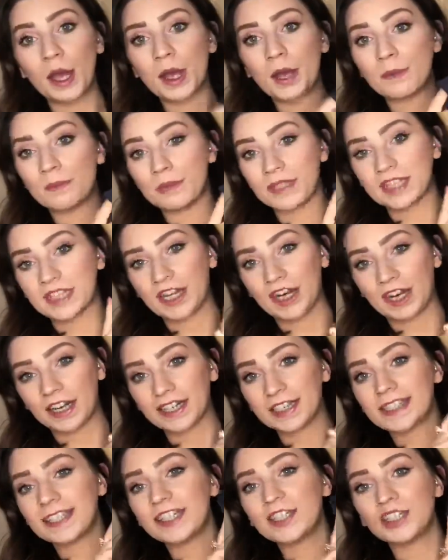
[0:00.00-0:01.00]

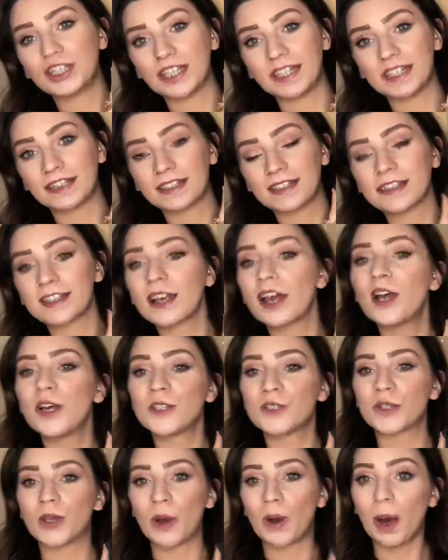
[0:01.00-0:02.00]
maternity jeans.
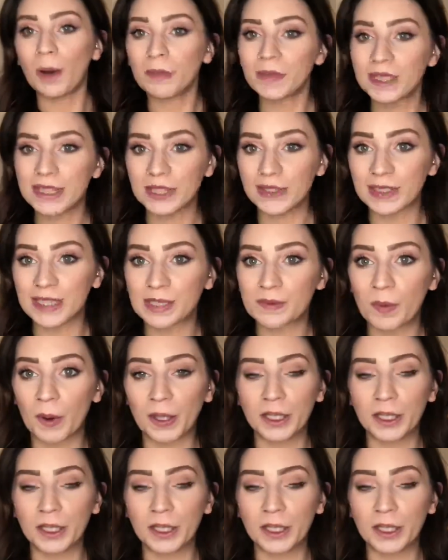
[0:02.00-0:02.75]
So up until this point,